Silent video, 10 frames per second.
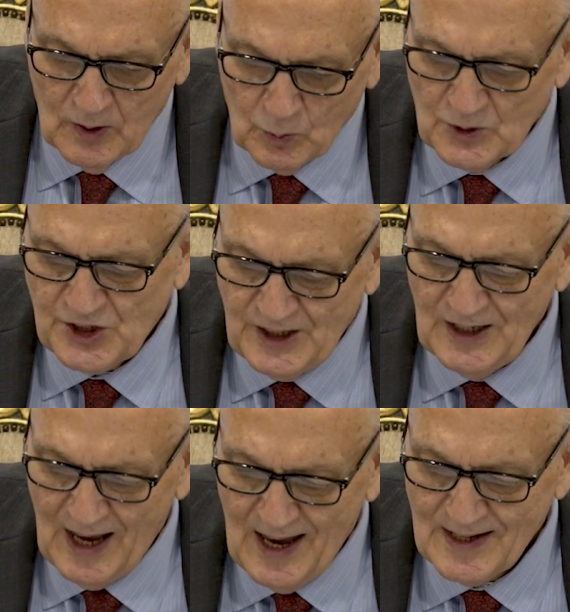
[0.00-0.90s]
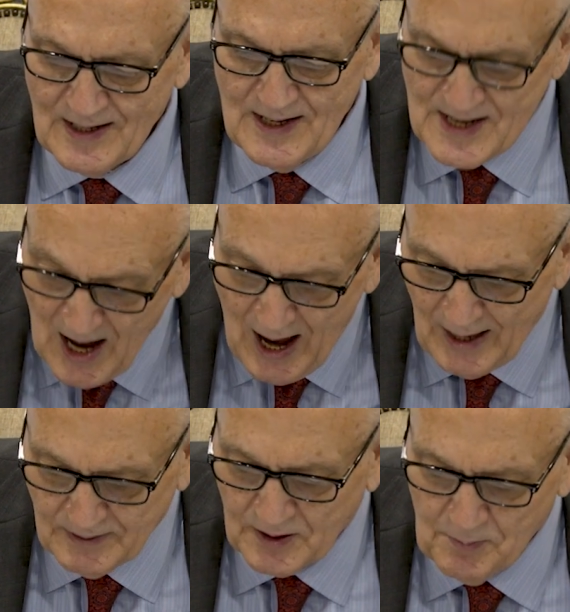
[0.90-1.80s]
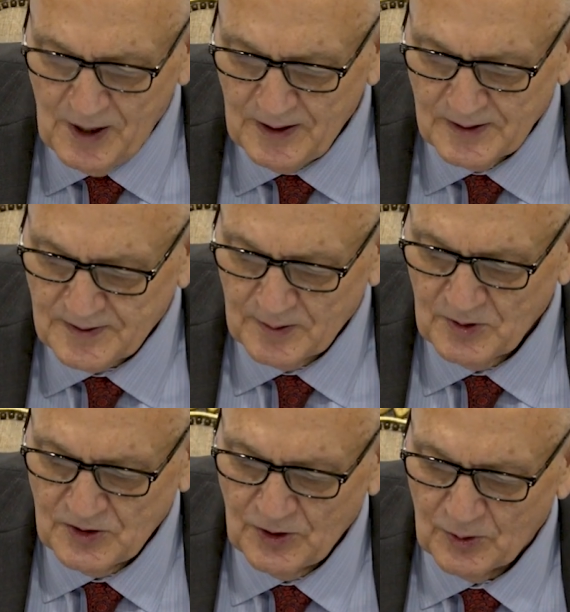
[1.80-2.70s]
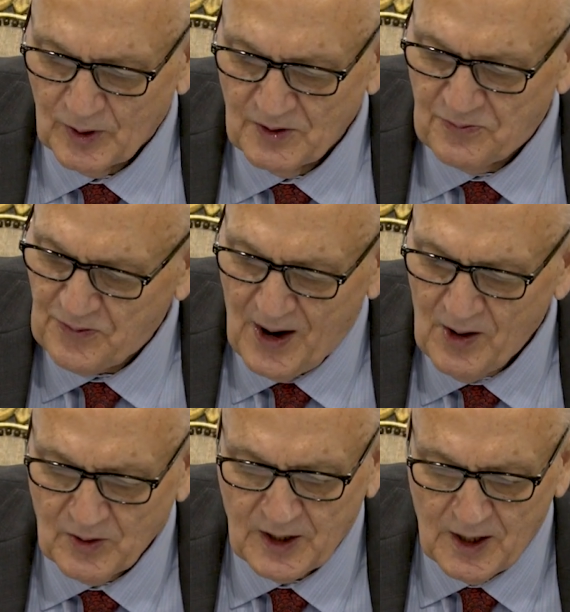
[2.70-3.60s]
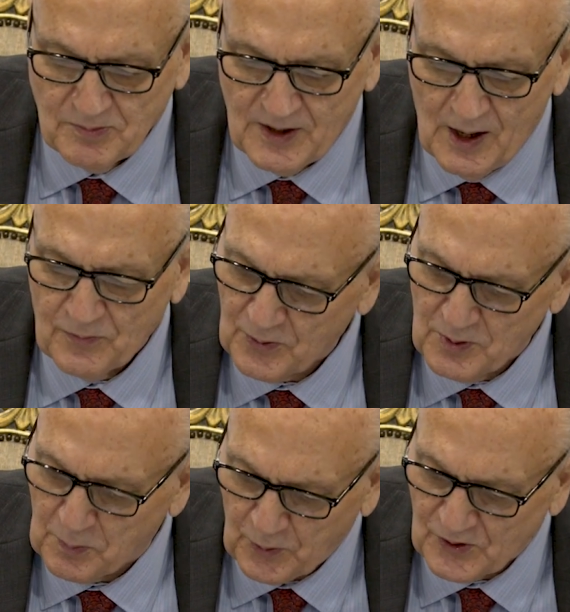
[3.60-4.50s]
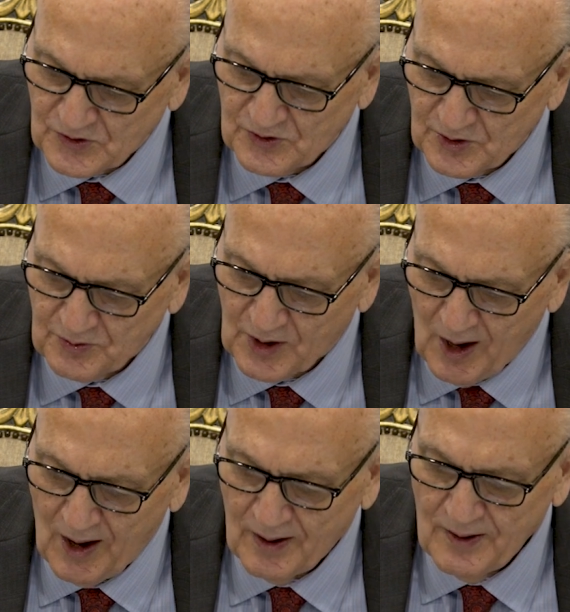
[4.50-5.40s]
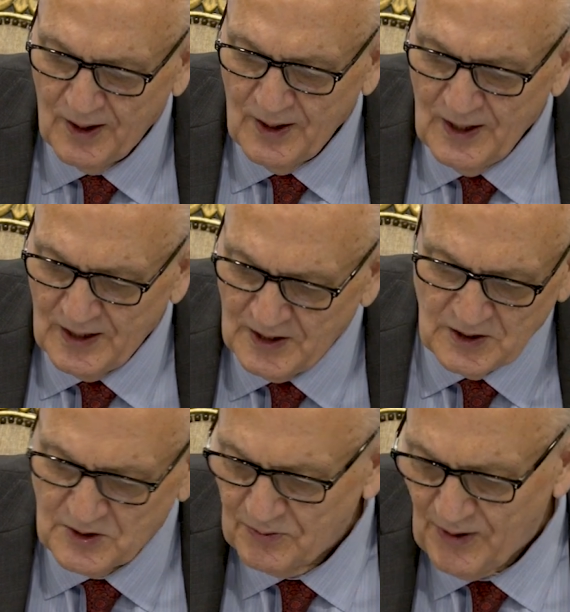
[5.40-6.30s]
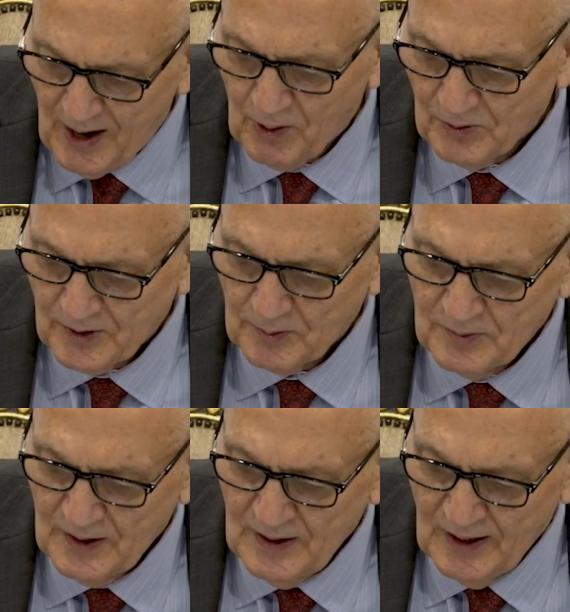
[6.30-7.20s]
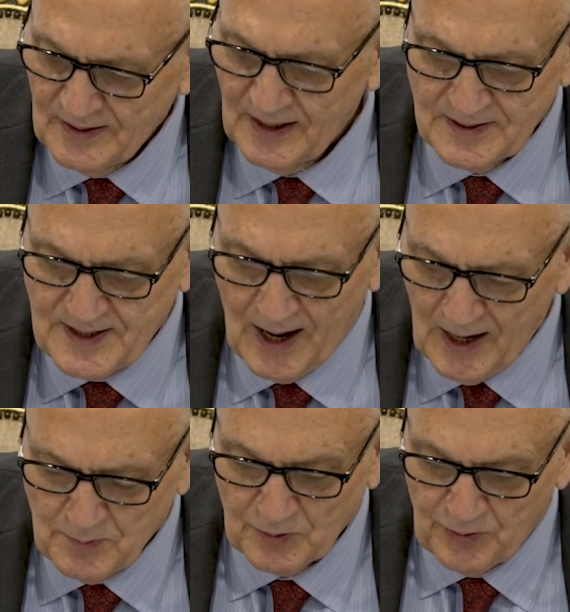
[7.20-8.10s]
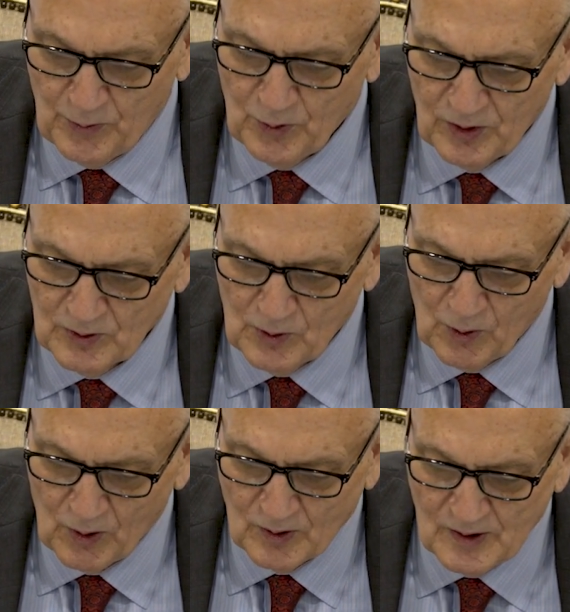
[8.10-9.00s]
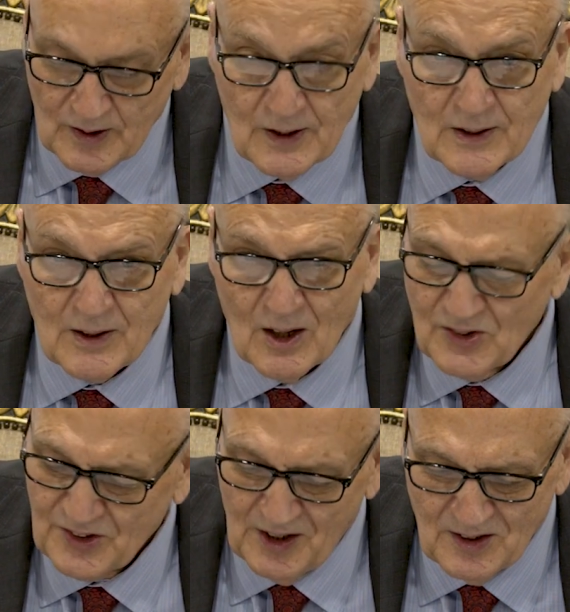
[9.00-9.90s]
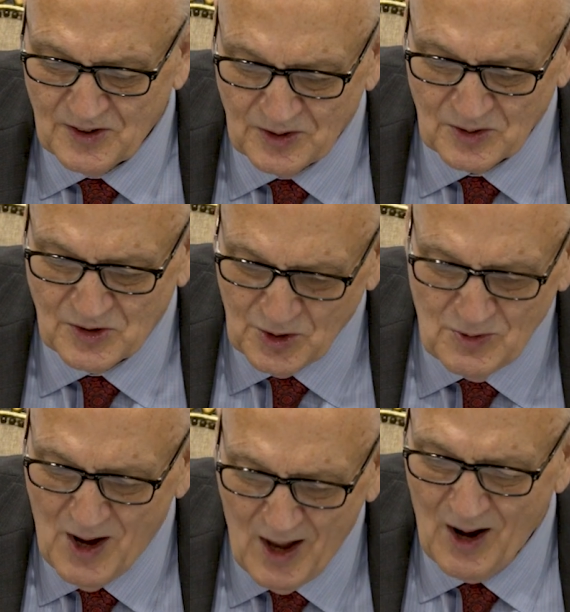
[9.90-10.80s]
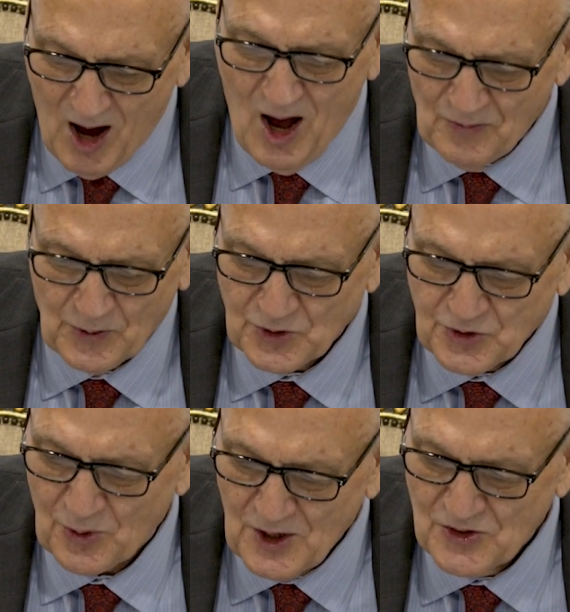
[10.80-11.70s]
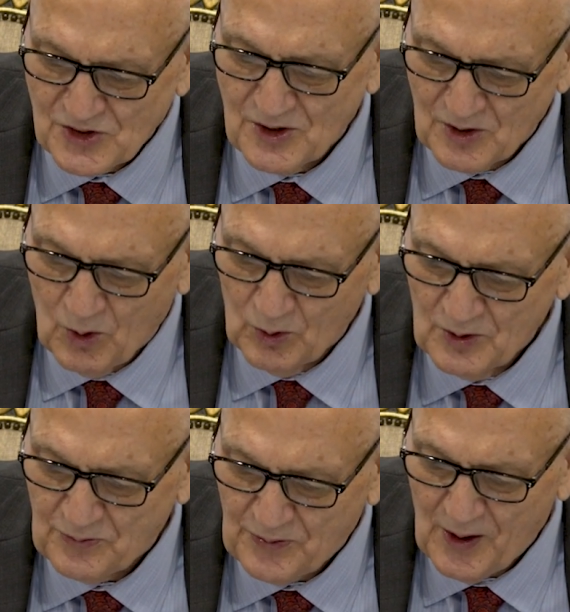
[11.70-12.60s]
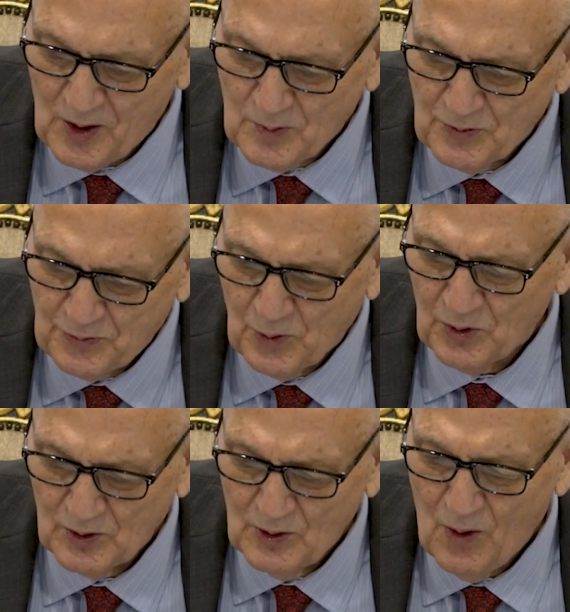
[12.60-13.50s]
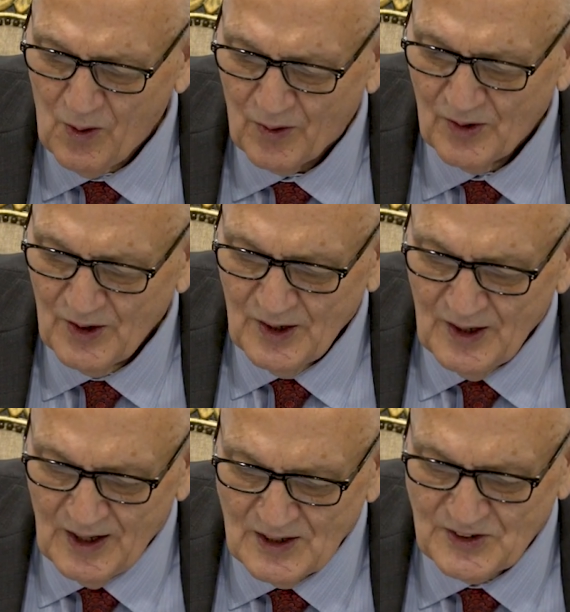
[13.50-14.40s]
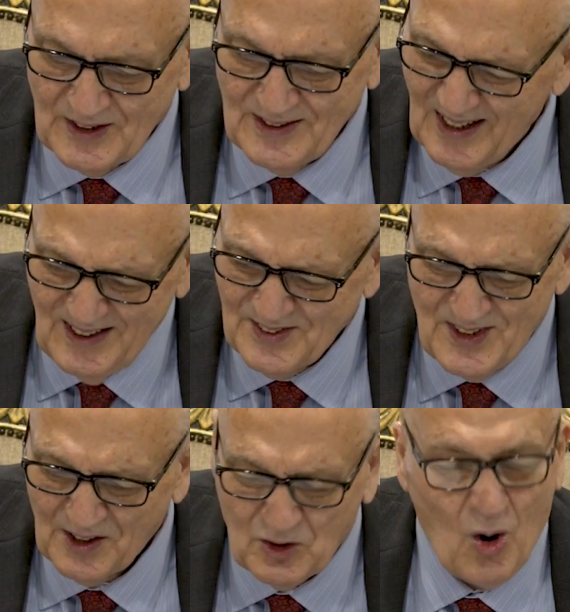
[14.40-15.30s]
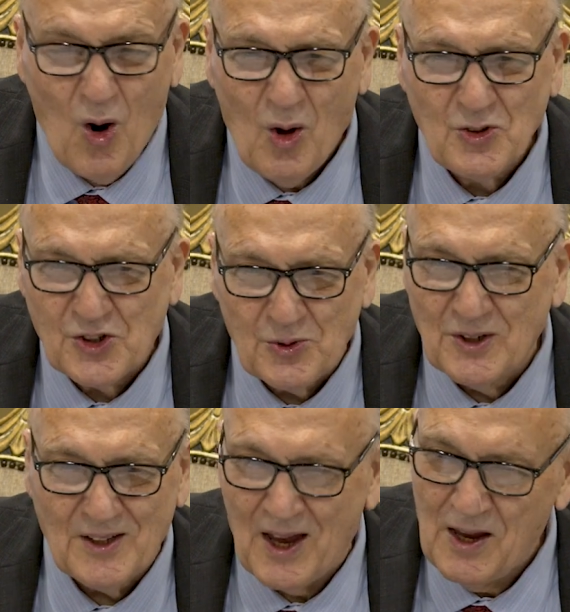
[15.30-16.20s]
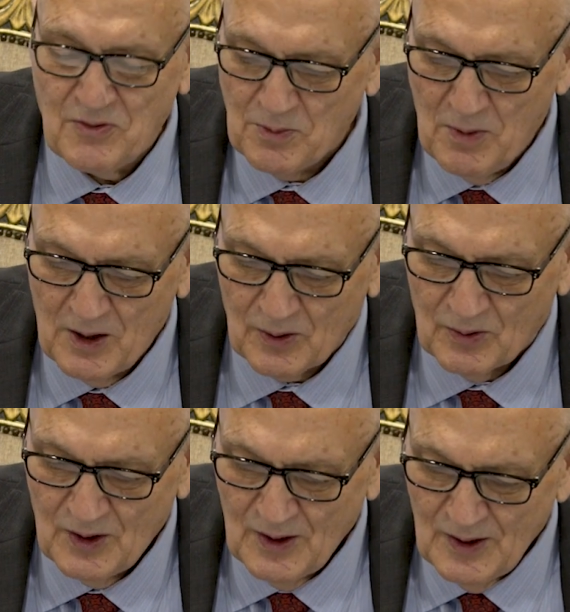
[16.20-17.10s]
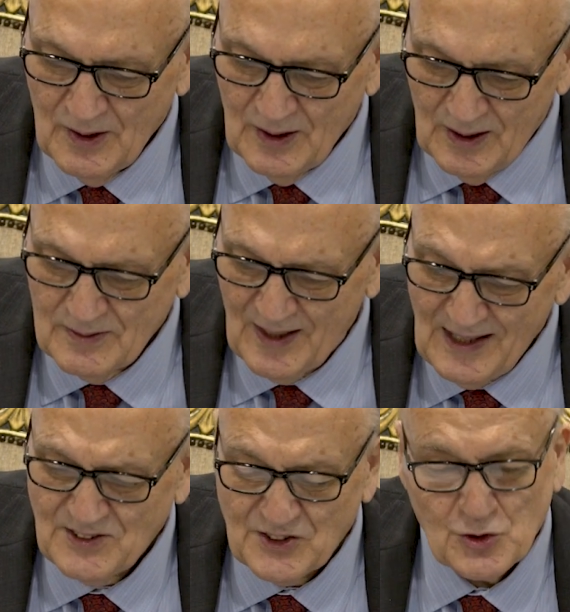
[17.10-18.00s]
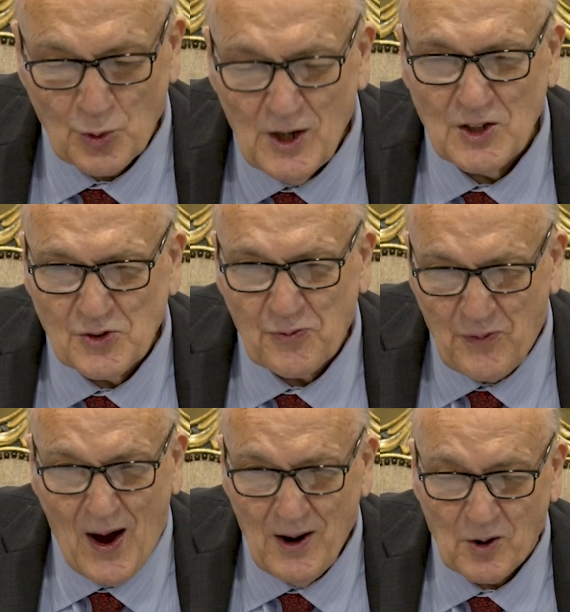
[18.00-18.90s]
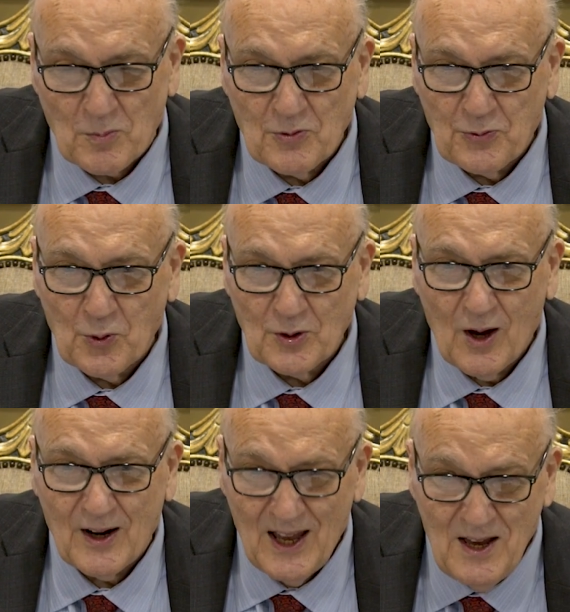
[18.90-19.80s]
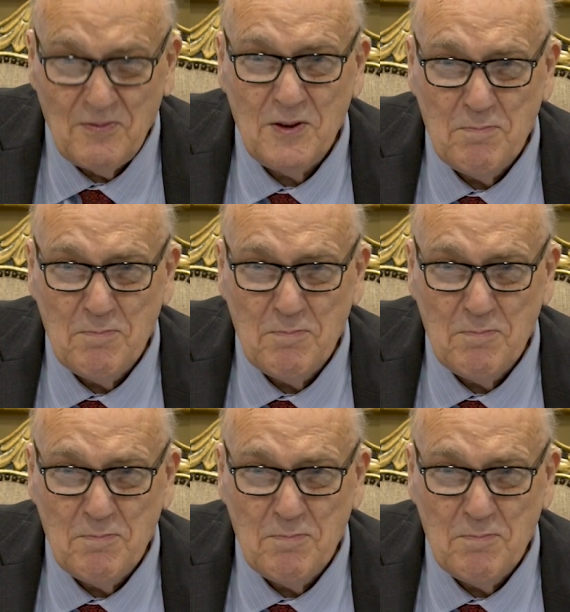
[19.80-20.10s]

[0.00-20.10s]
which he had not commanded them to do. And fire came down from the presence of God, and he devoured them, and they died before the Lord. God's saying to you, do not offer strange and unholy fire before the Lord, as he's not called you into heavy metal. That's strange fire before God. Heavy